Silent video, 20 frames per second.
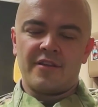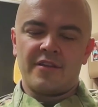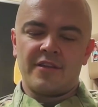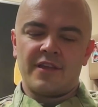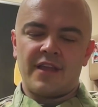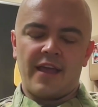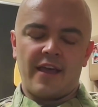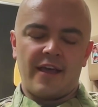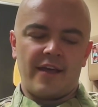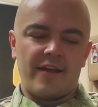
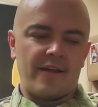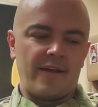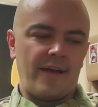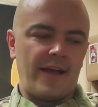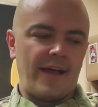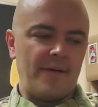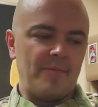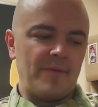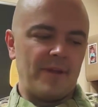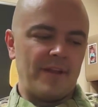Yeah.
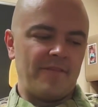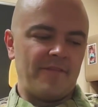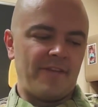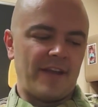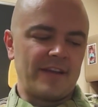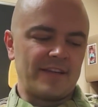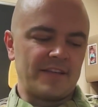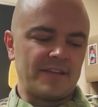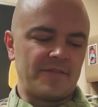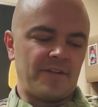And in
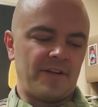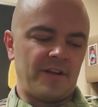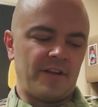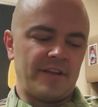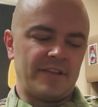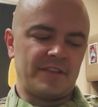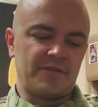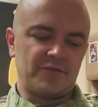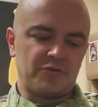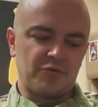fact, it's funny,
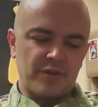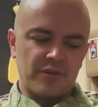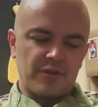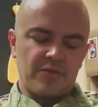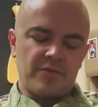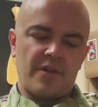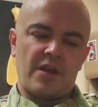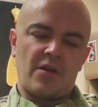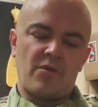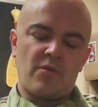as I was reading
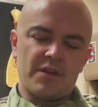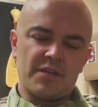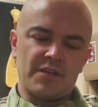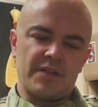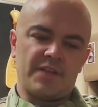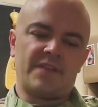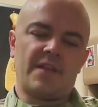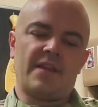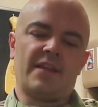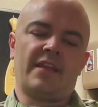through that question,
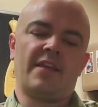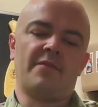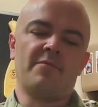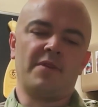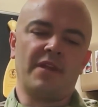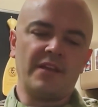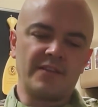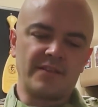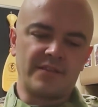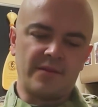it's give
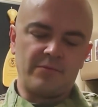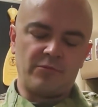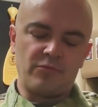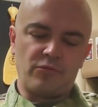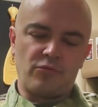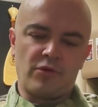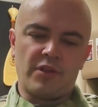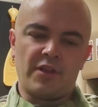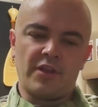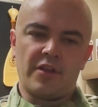me some
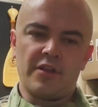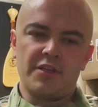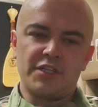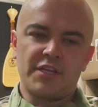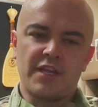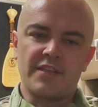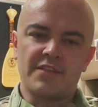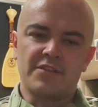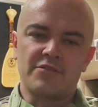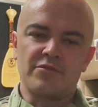really good
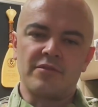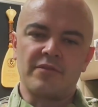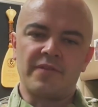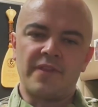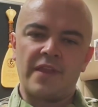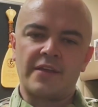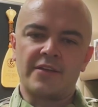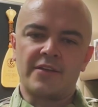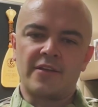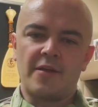chance to
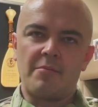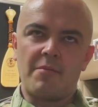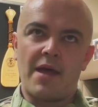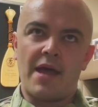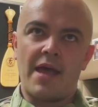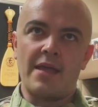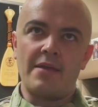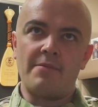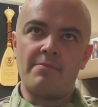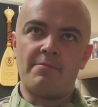reflect on
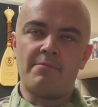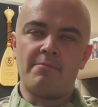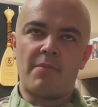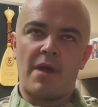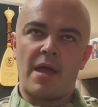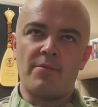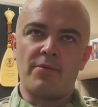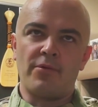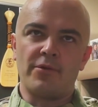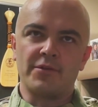
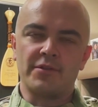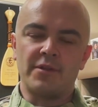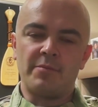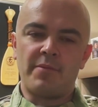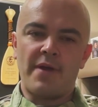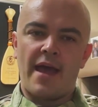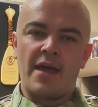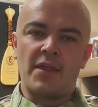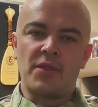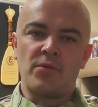my personal
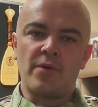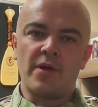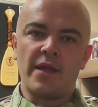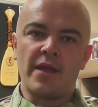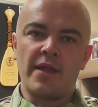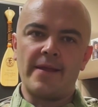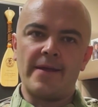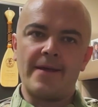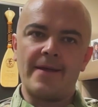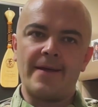
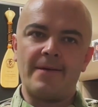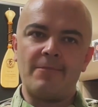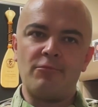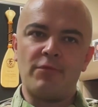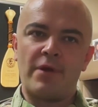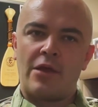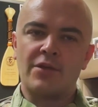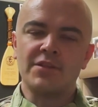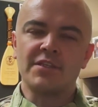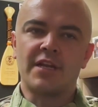pathway.
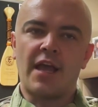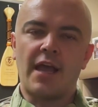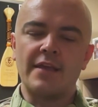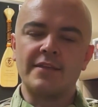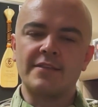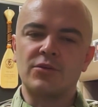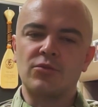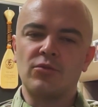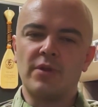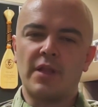When I was in high
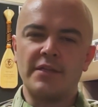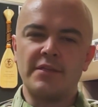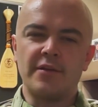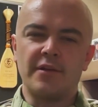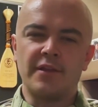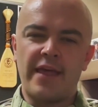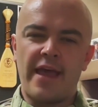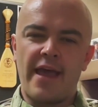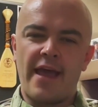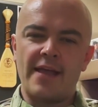school, I
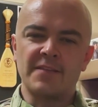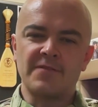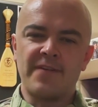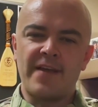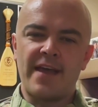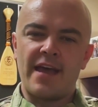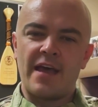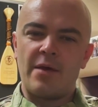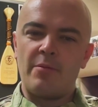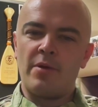took the
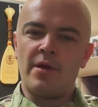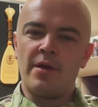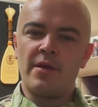ASVAB.